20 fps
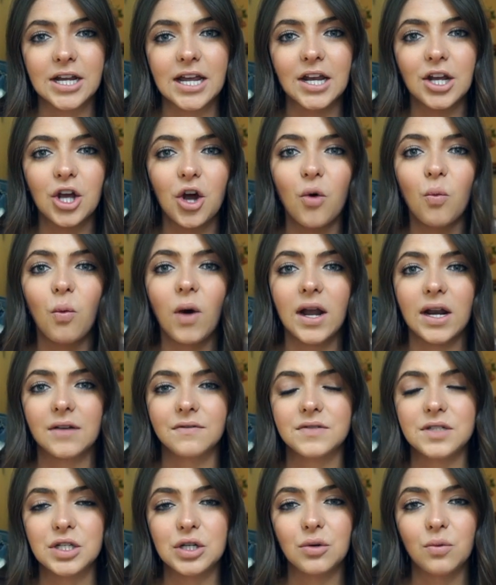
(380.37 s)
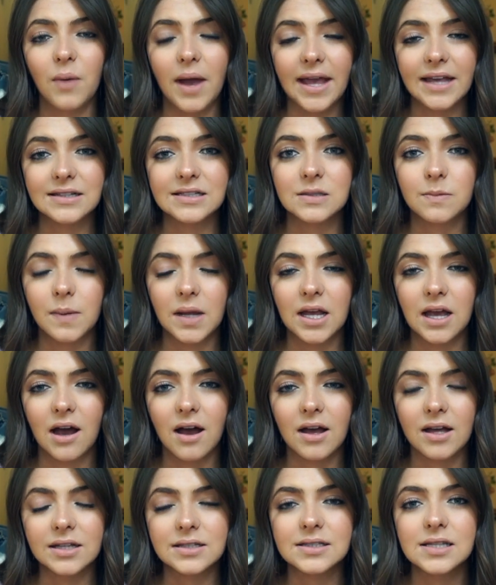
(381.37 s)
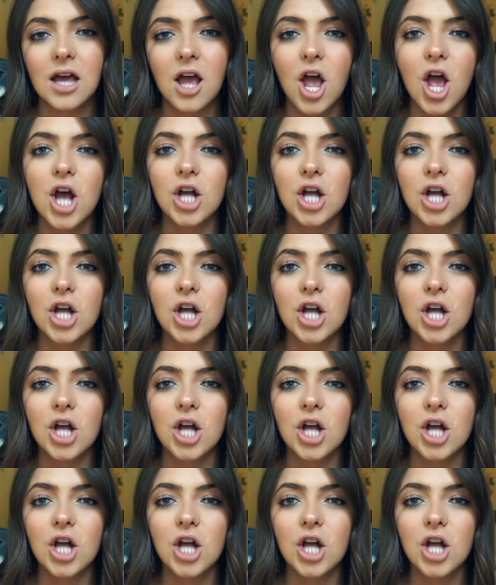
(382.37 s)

can go one of two ways, because